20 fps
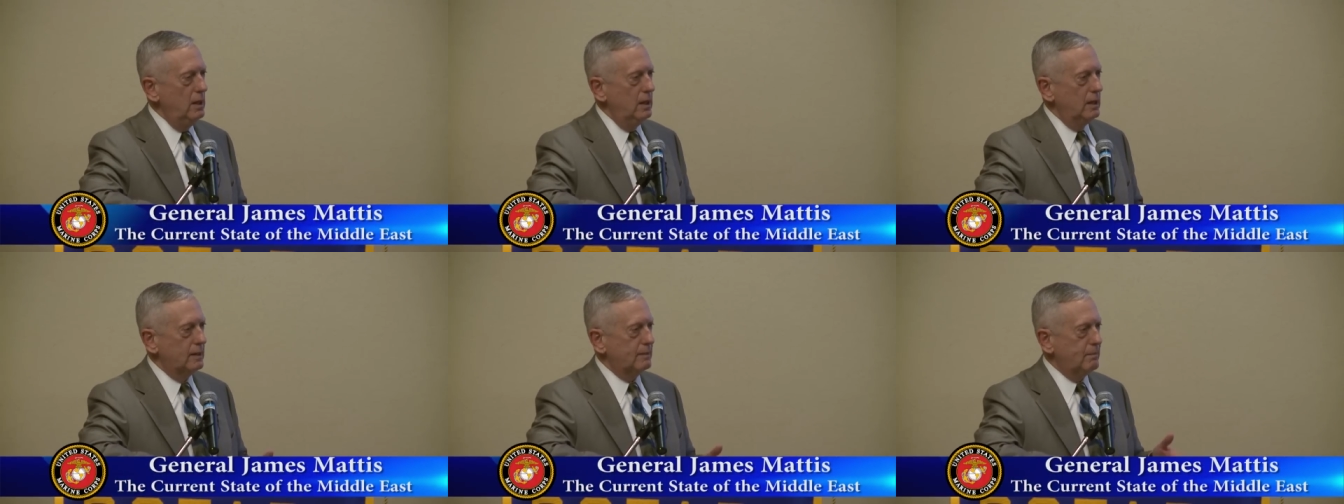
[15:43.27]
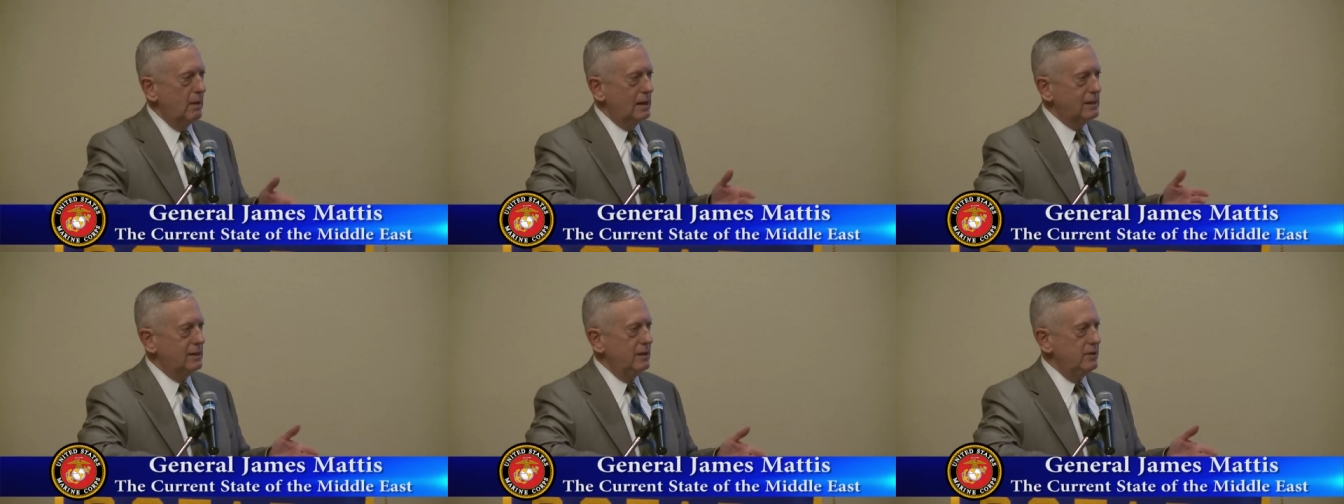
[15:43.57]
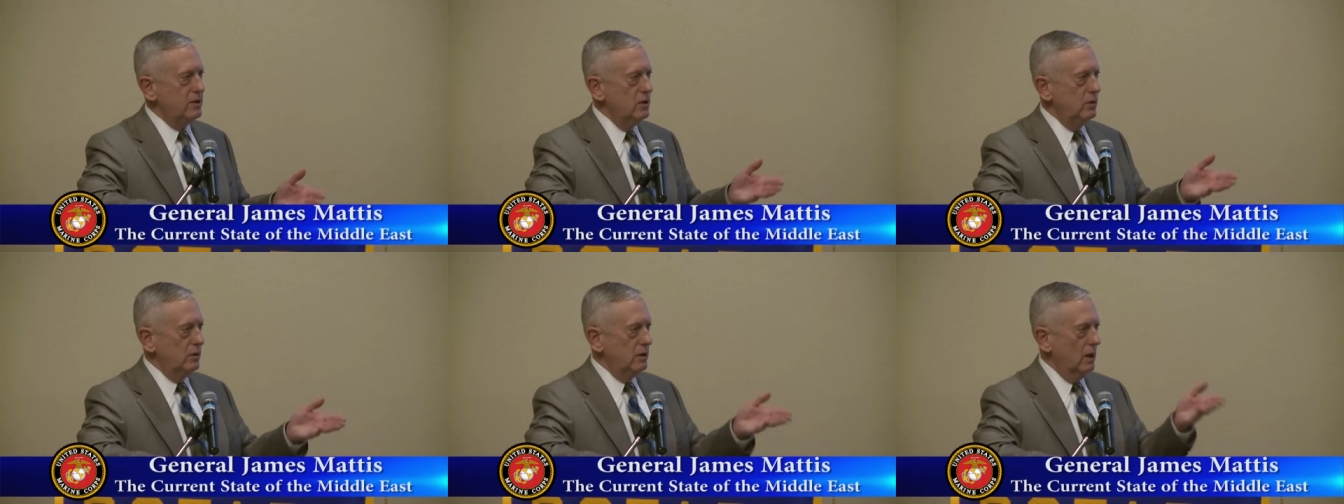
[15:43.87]
especially
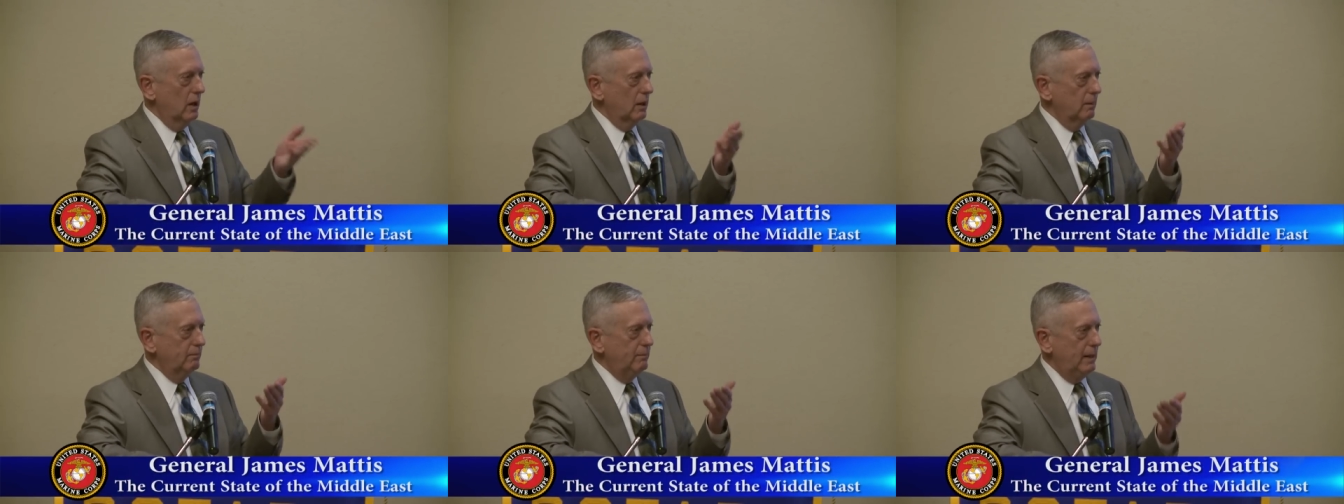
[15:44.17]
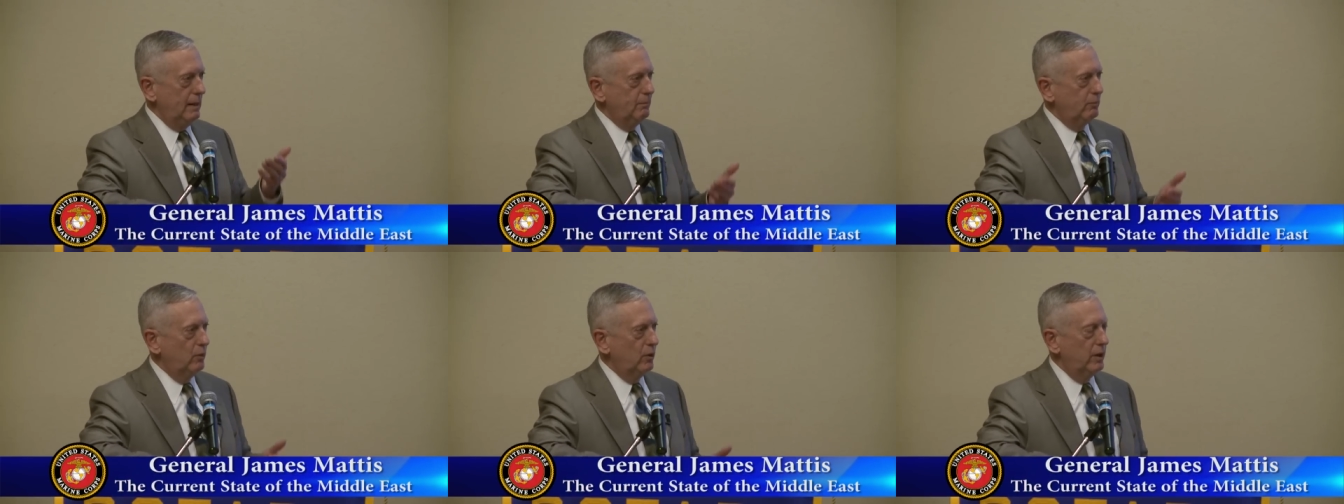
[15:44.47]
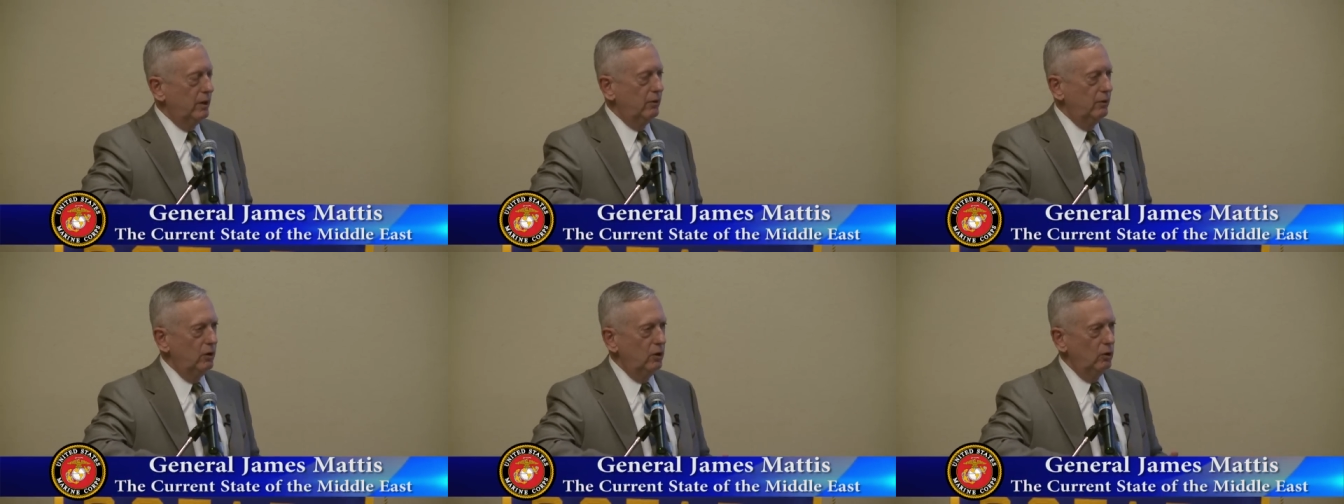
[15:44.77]
you young people
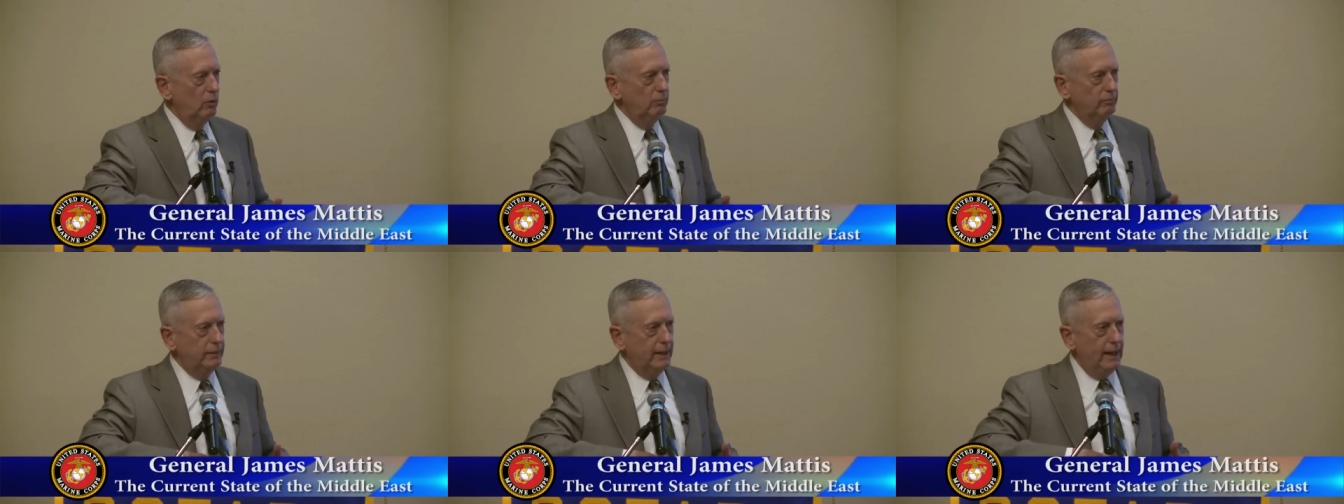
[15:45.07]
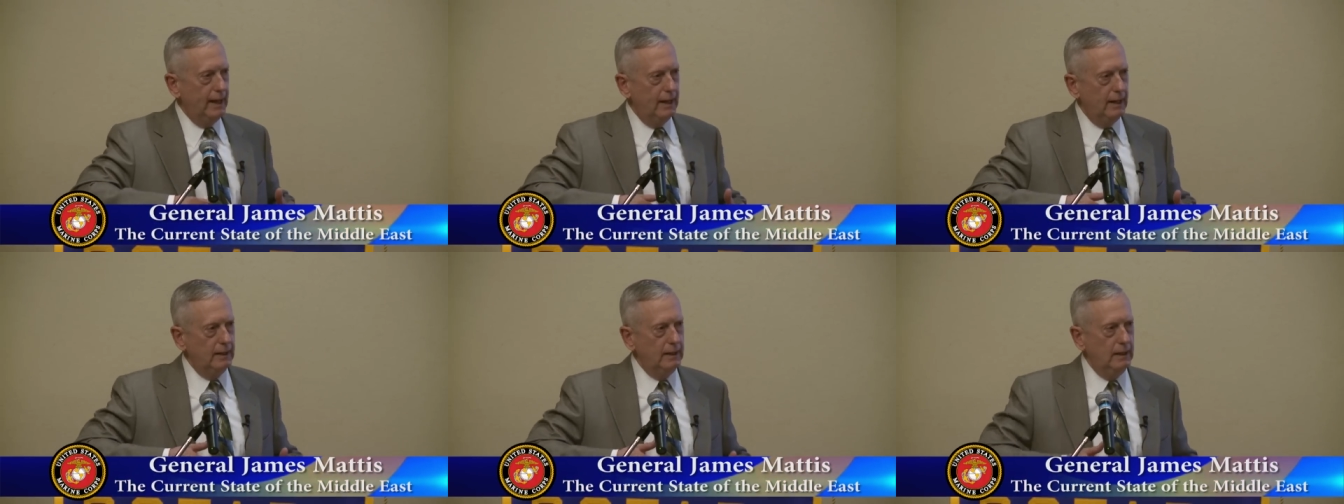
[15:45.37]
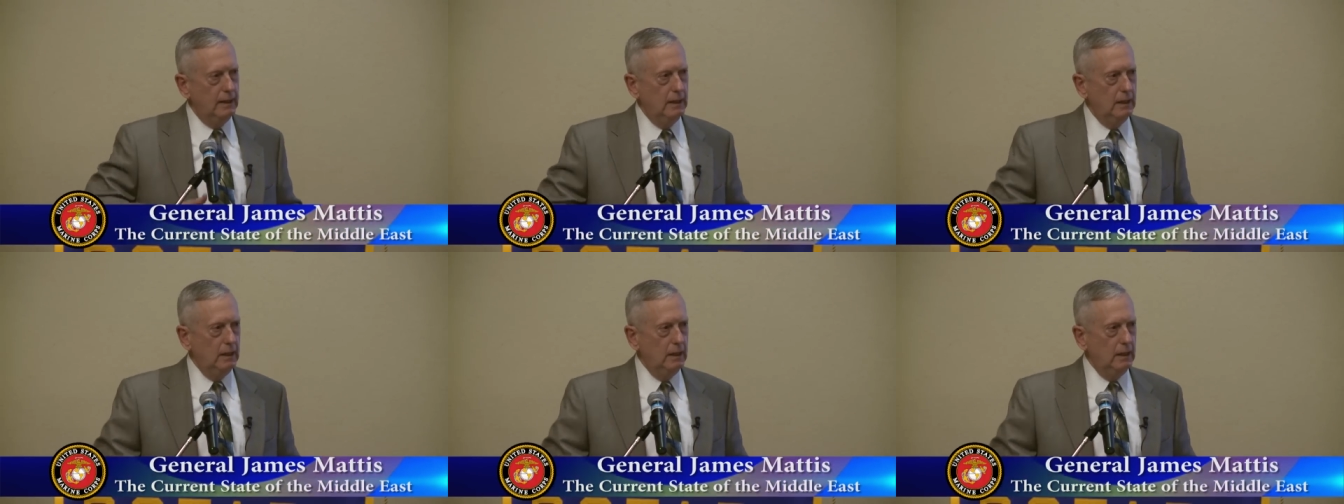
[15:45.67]
in a room can't,